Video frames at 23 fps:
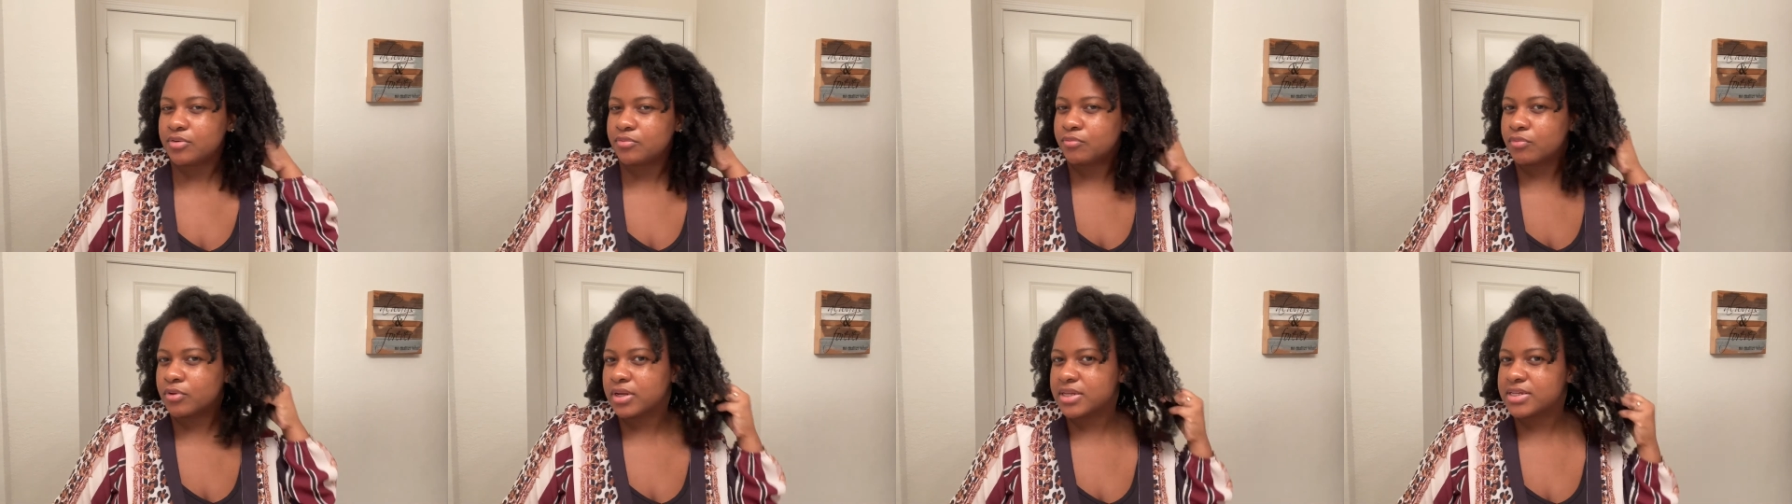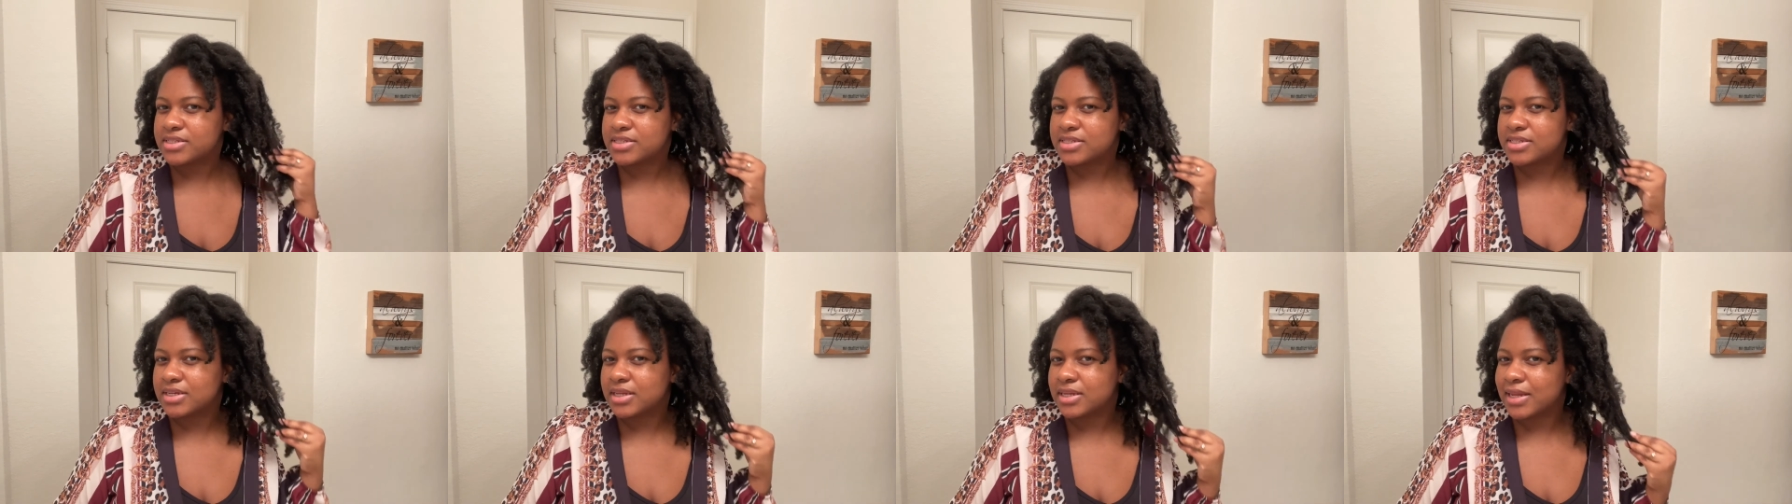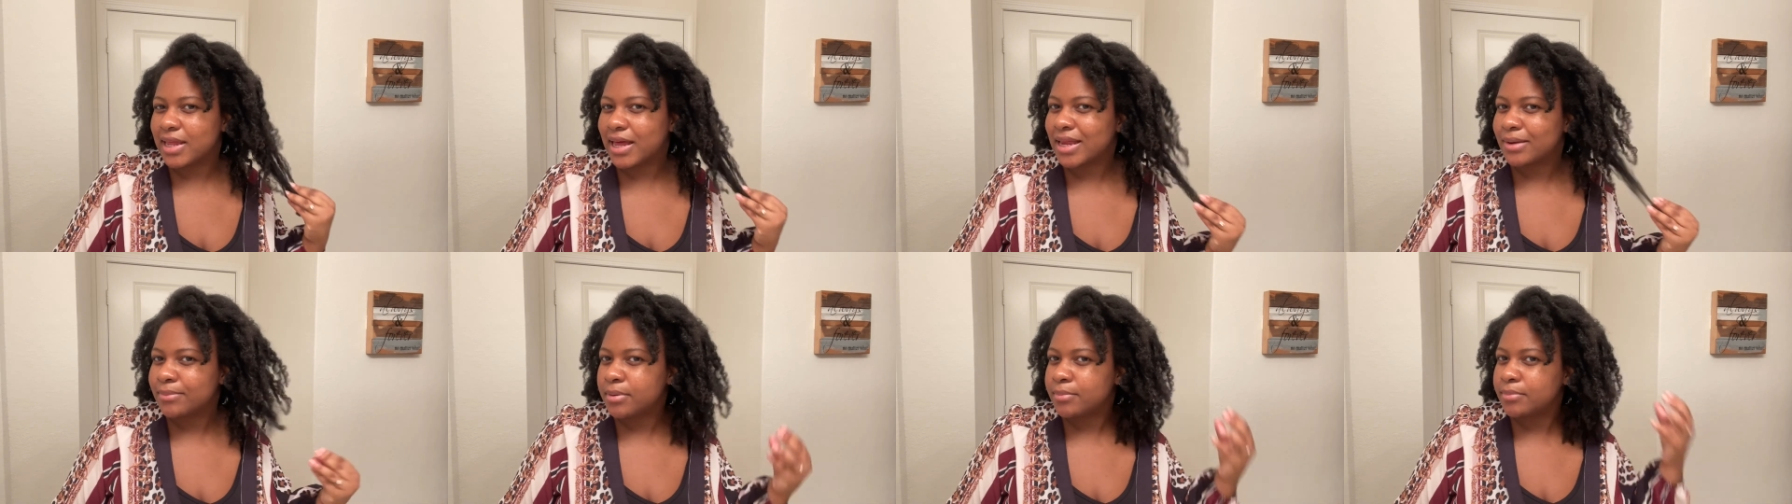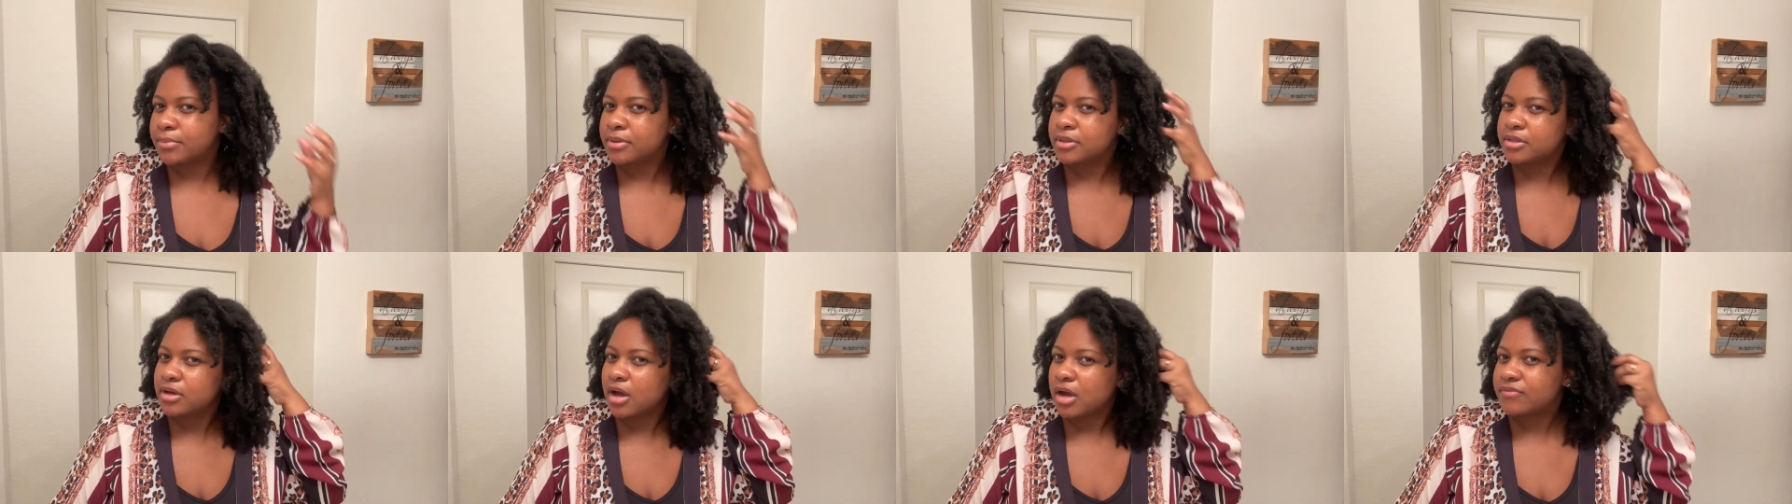really see a lot of
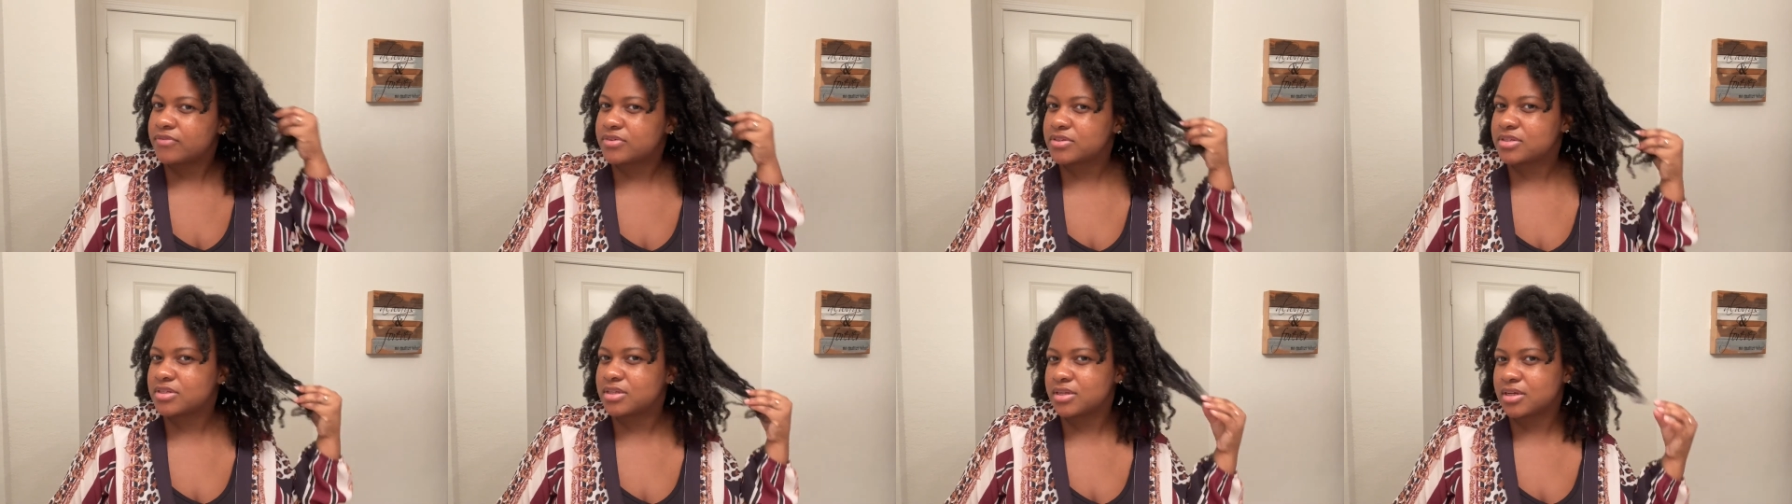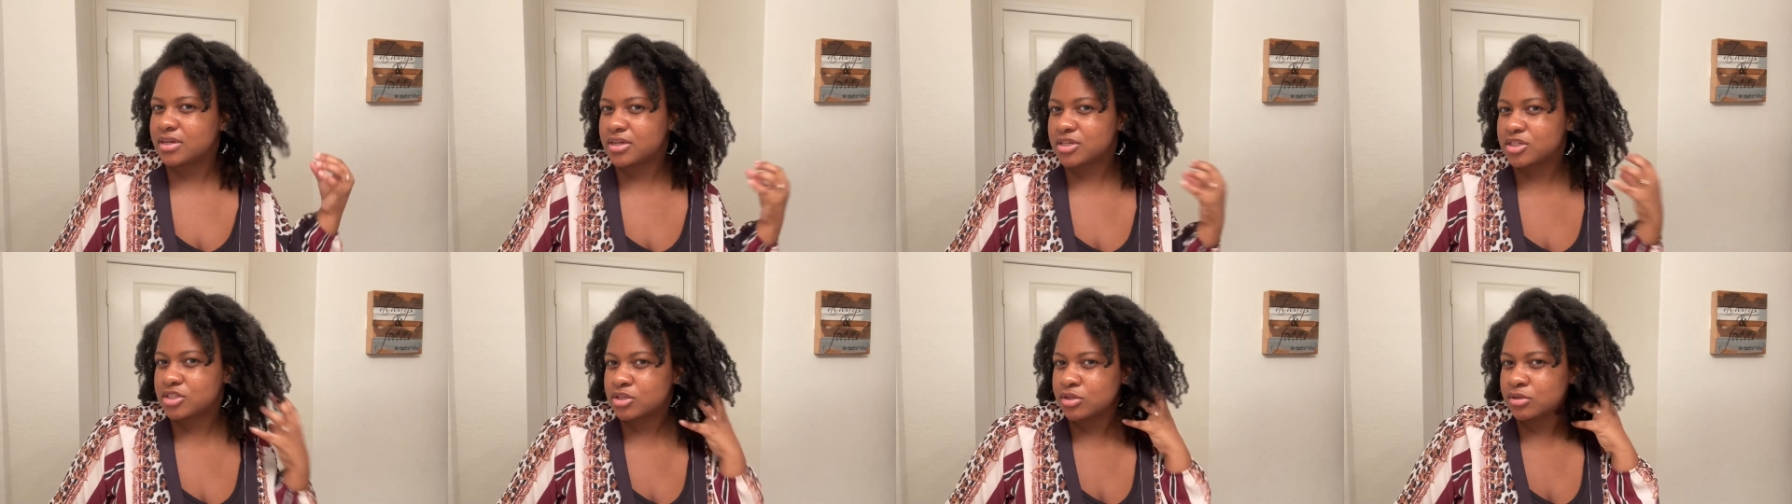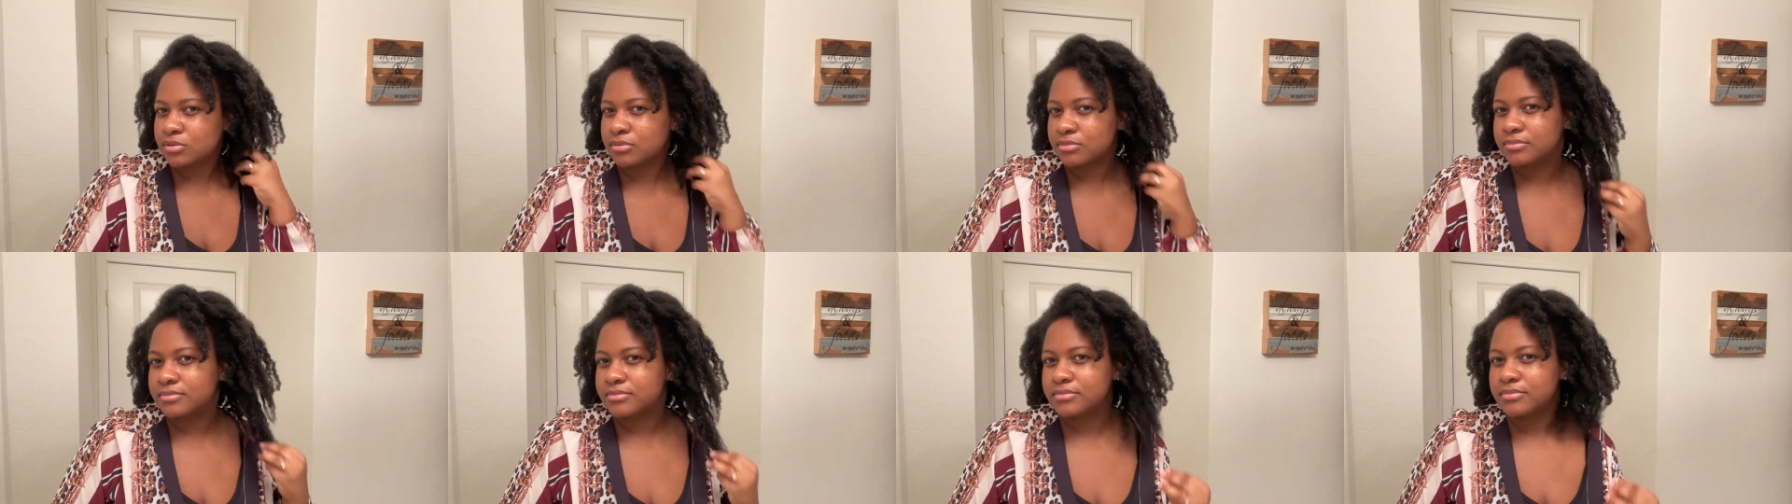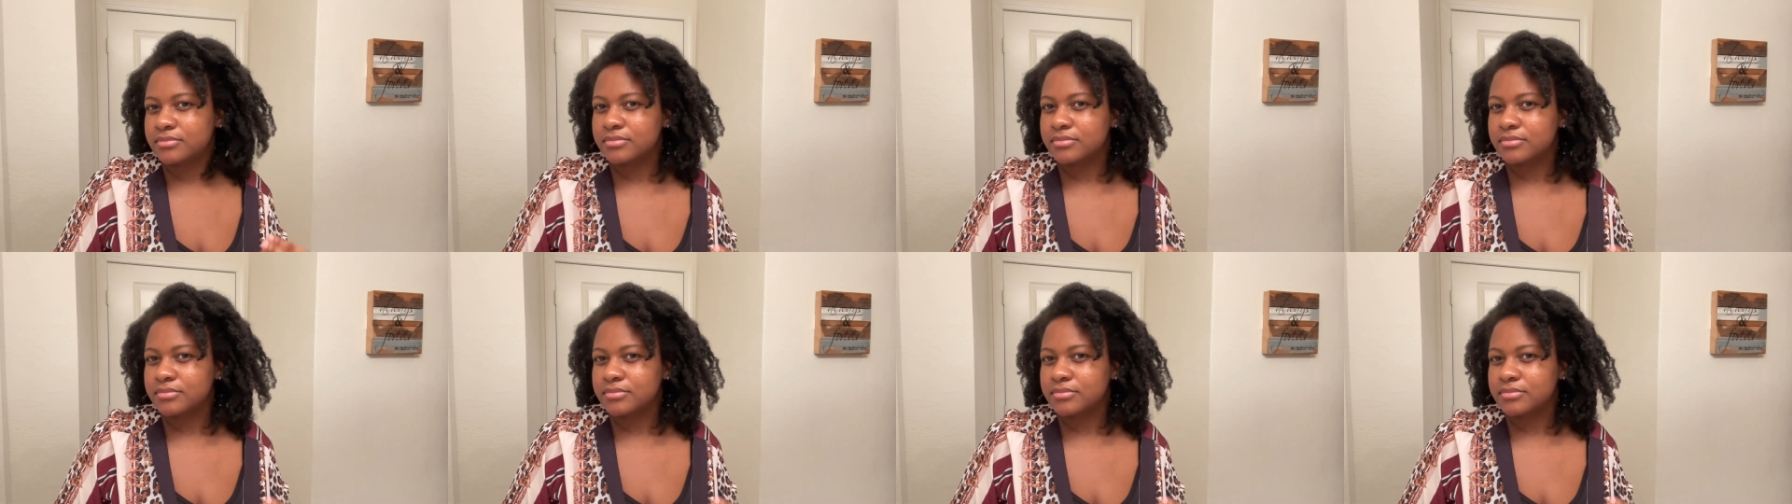people in the office today, so